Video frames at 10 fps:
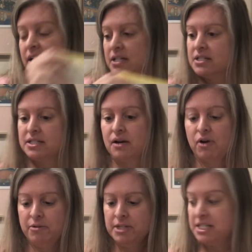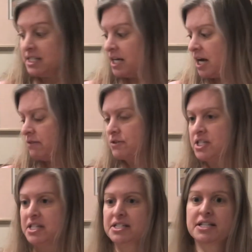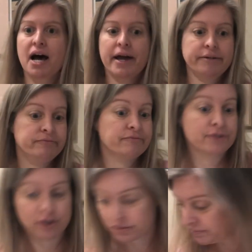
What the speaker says: So I'm gonna set it over to the side for